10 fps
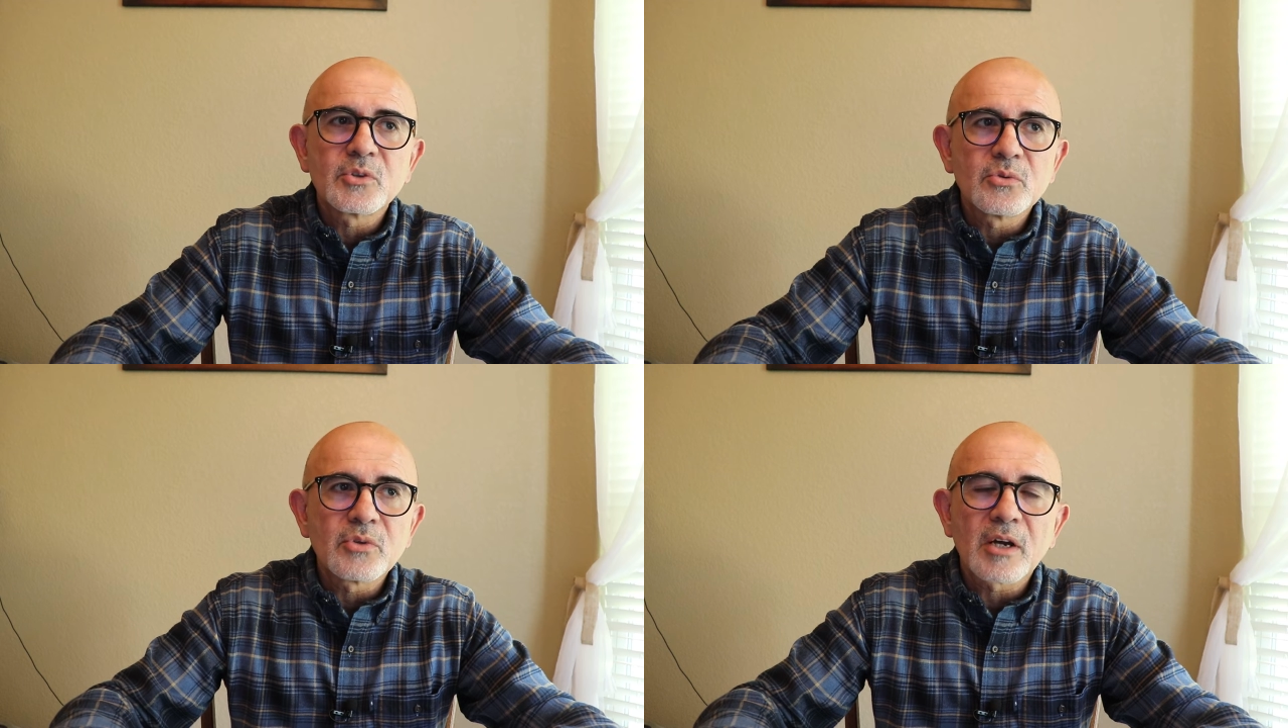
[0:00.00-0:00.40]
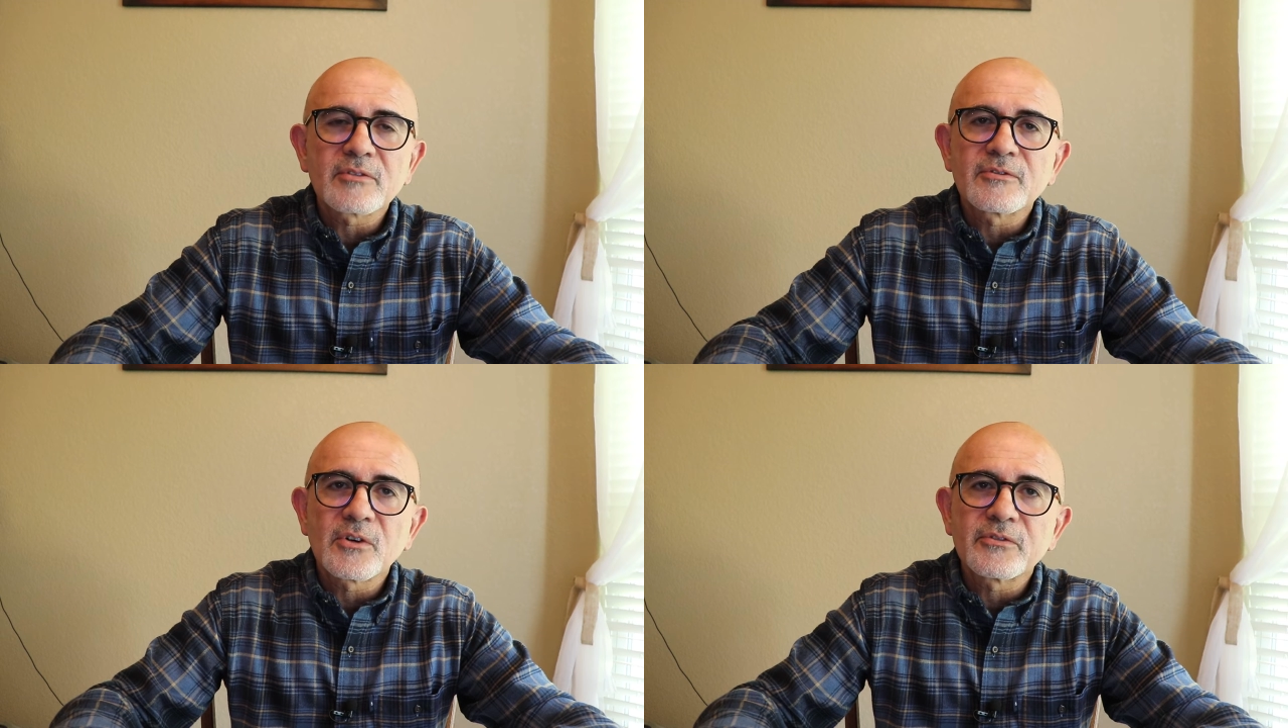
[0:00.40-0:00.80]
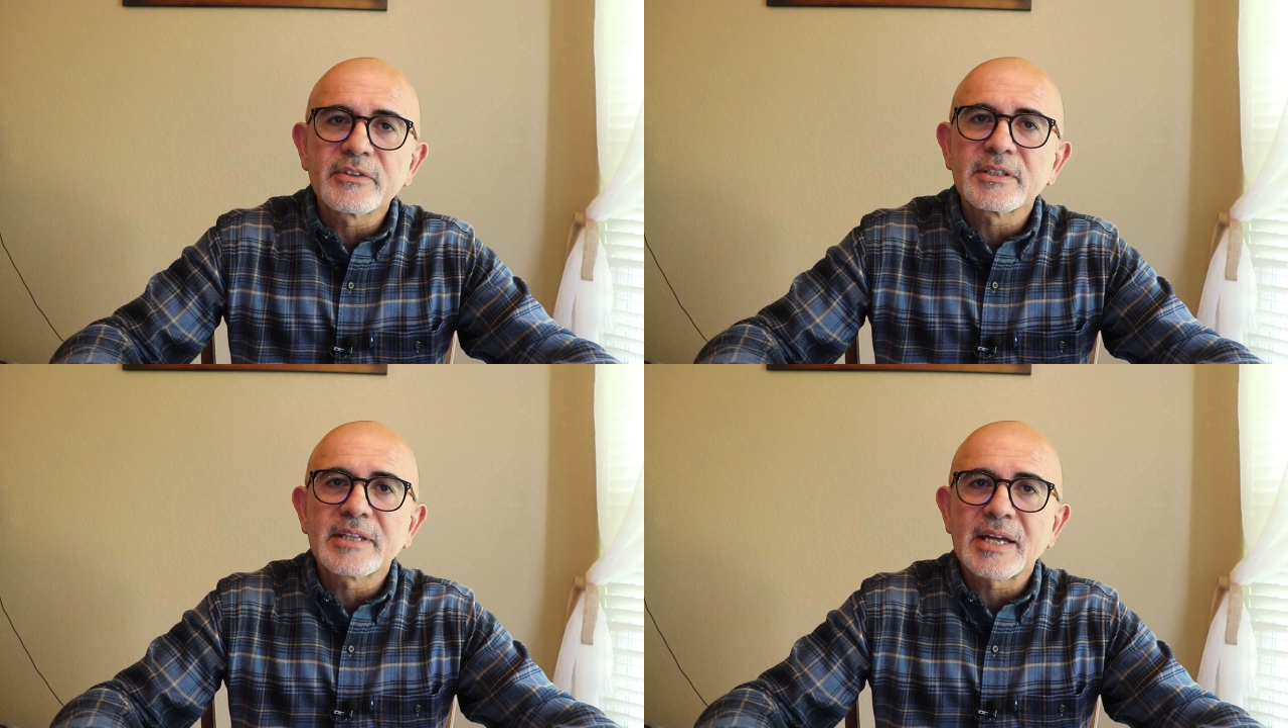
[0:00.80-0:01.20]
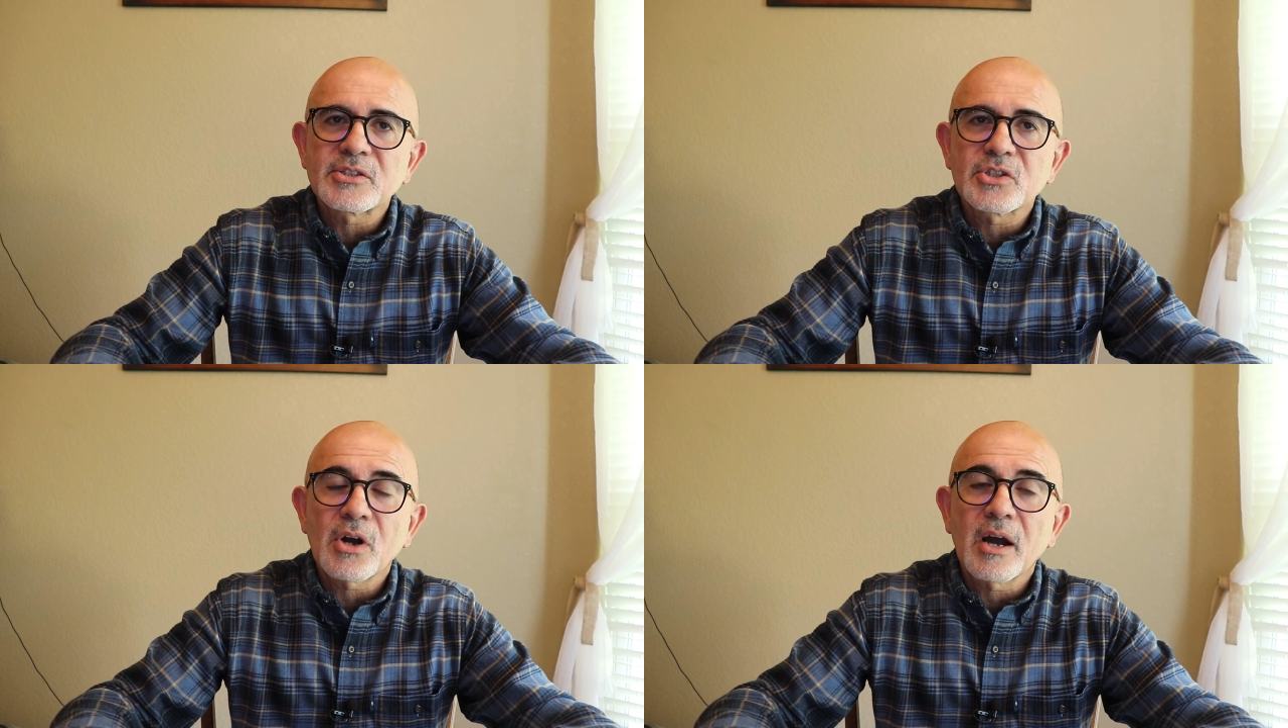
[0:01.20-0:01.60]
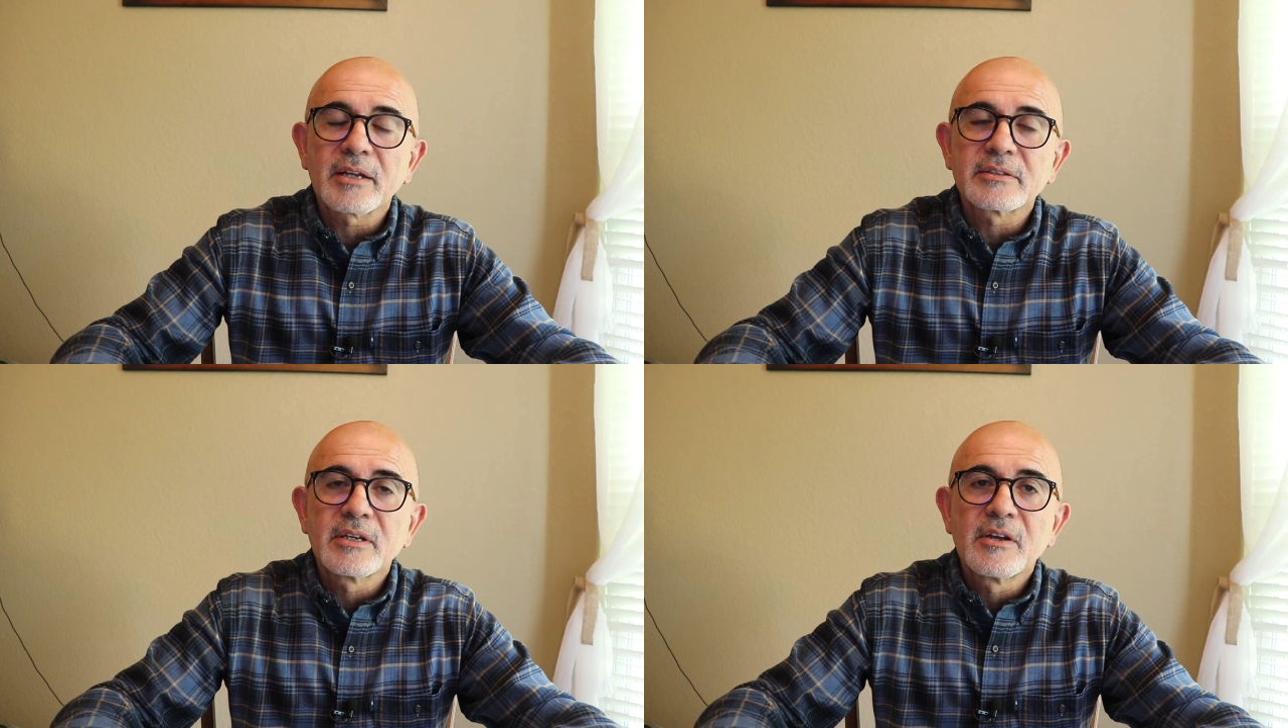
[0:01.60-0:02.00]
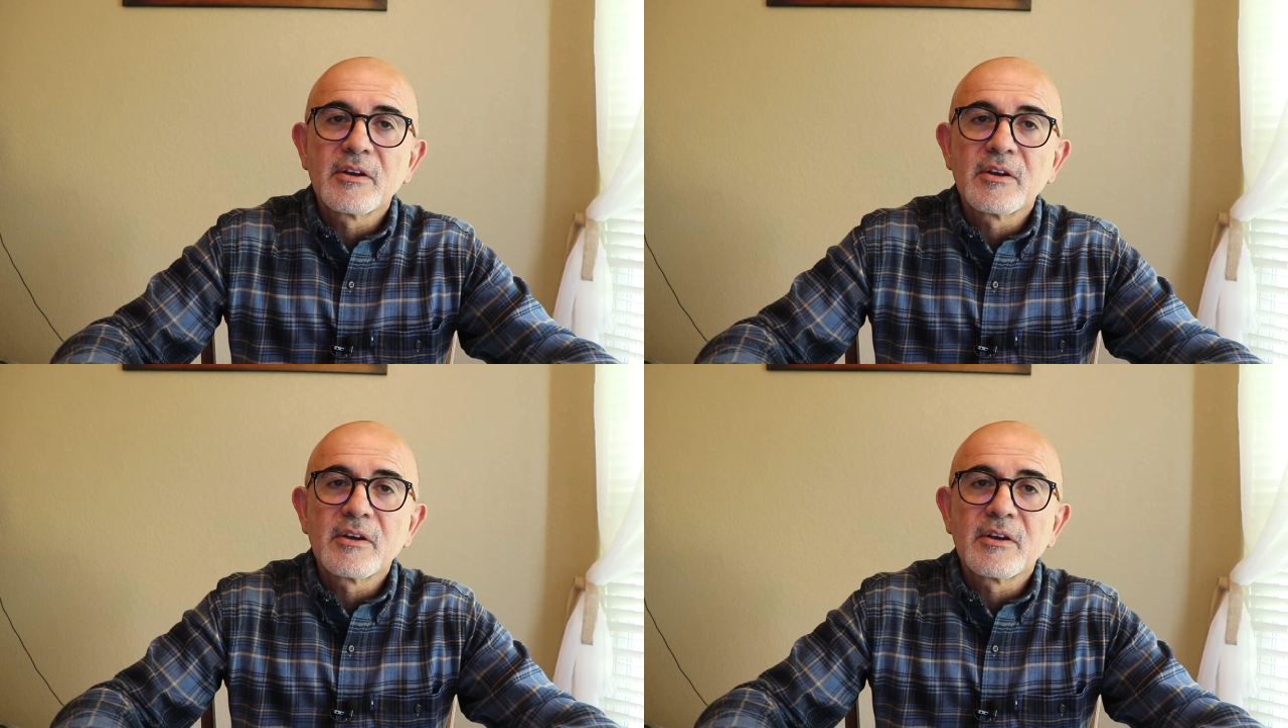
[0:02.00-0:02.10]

do not fulfill that child